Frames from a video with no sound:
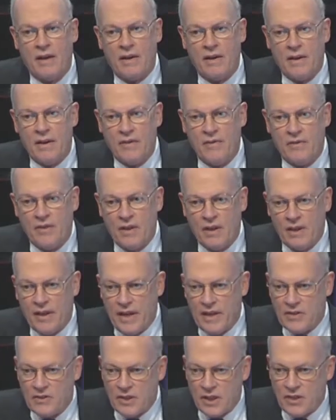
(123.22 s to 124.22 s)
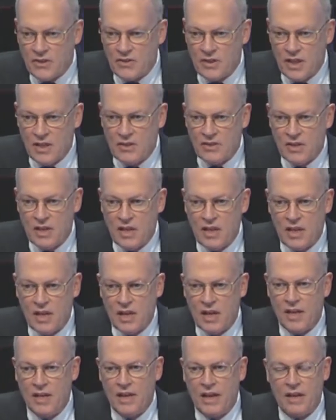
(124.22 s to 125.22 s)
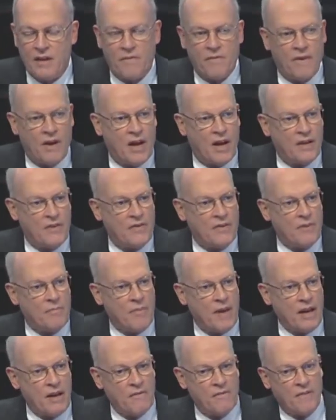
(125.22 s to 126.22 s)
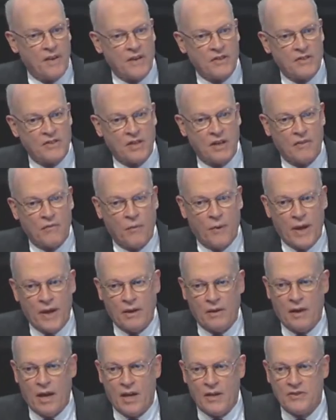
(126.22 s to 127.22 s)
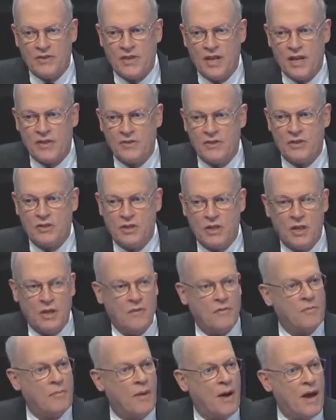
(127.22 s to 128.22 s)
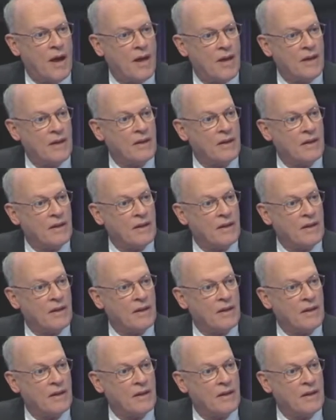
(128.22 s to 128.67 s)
In the late 60s, he identified the benefits of weight loss as achieved by